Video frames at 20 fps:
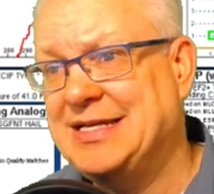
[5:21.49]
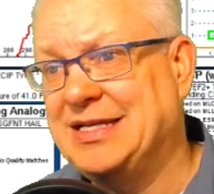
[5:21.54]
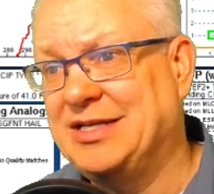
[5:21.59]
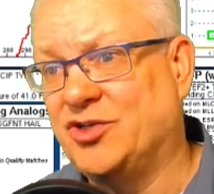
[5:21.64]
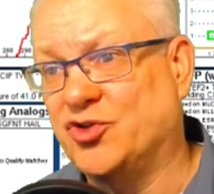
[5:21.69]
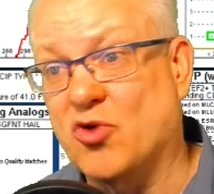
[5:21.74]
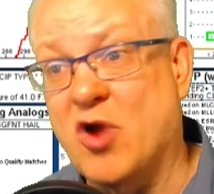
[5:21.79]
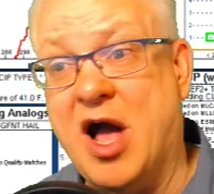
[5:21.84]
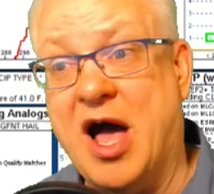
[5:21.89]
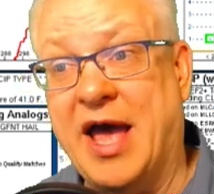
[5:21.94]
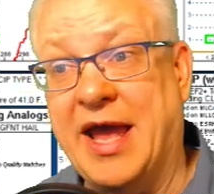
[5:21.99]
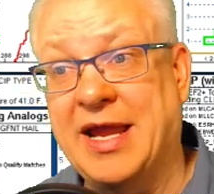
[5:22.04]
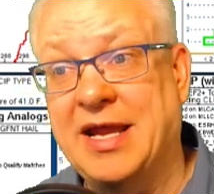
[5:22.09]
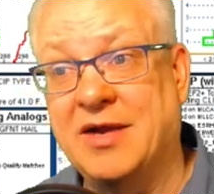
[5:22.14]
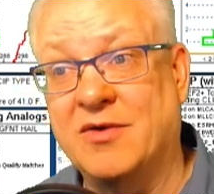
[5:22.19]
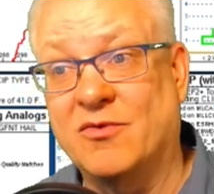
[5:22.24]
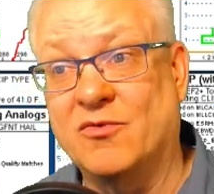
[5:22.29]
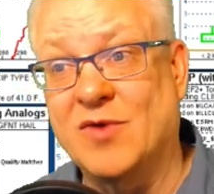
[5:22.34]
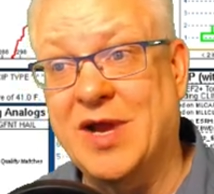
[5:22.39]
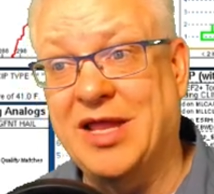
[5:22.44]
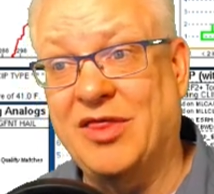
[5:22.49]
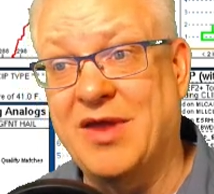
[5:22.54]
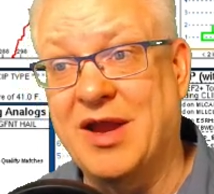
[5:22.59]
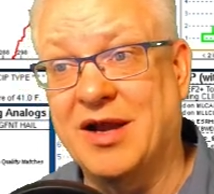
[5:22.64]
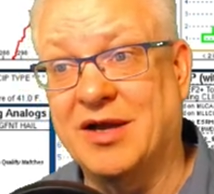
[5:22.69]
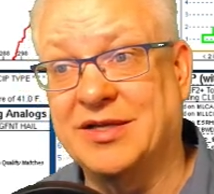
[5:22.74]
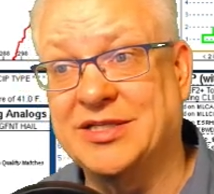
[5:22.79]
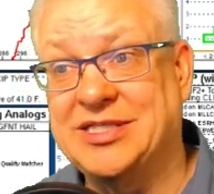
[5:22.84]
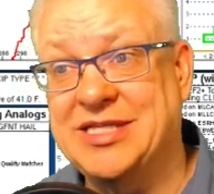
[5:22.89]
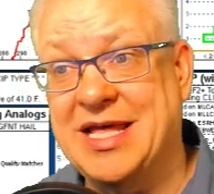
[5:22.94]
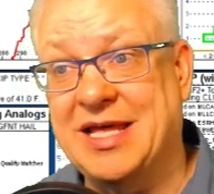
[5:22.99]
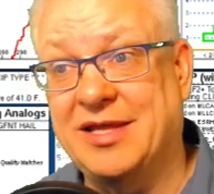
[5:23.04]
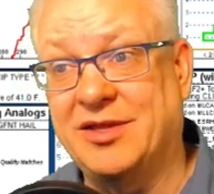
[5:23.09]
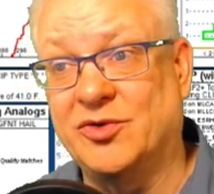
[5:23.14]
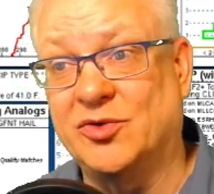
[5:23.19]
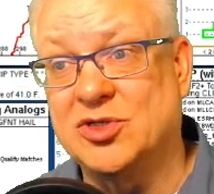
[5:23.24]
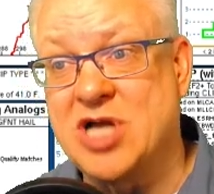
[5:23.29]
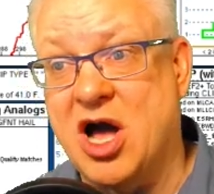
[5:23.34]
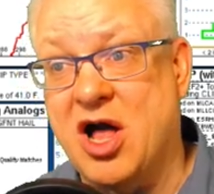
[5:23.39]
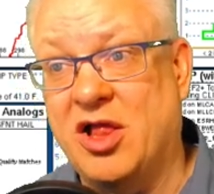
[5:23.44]
Dry right there. See that little
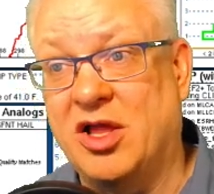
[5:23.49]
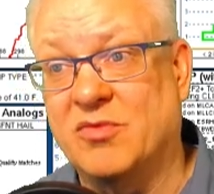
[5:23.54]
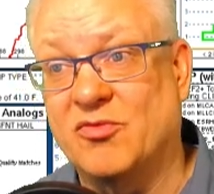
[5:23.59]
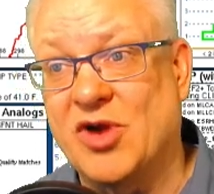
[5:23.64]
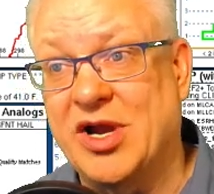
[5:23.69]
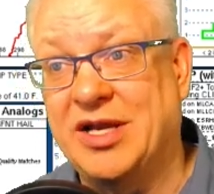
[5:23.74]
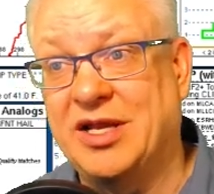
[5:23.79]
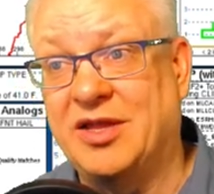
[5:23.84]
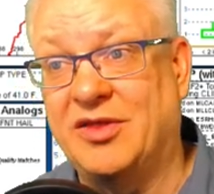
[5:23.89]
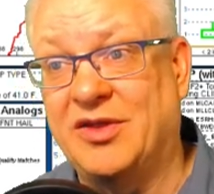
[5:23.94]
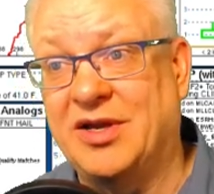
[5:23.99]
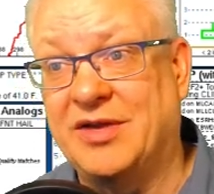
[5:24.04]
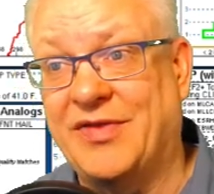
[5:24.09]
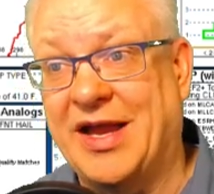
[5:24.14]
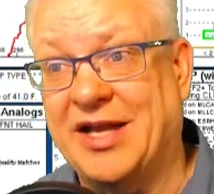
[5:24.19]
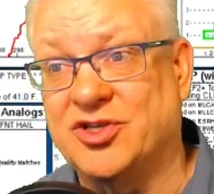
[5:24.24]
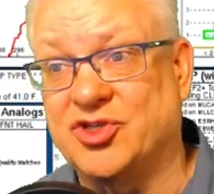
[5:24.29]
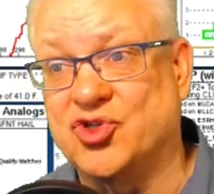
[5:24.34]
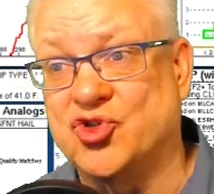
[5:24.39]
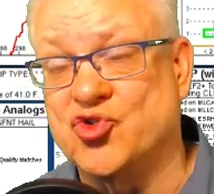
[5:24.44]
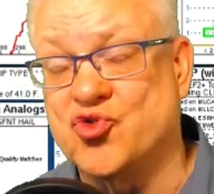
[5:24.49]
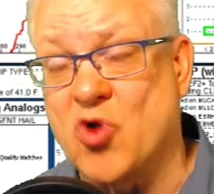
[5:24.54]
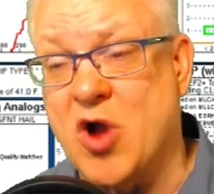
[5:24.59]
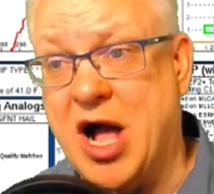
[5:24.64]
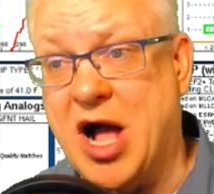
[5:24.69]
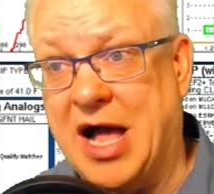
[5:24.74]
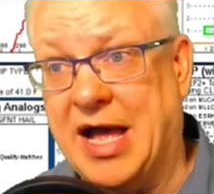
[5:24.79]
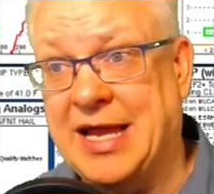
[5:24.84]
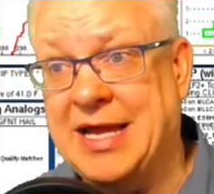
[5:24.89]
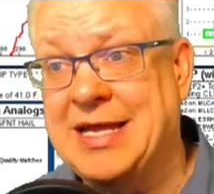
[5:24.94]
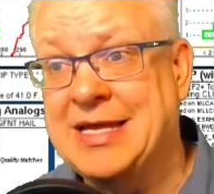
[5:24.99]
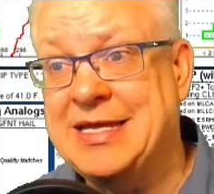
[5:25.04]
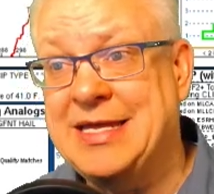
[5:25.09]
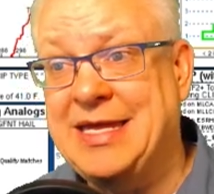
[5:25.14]
column right in there? That's dry.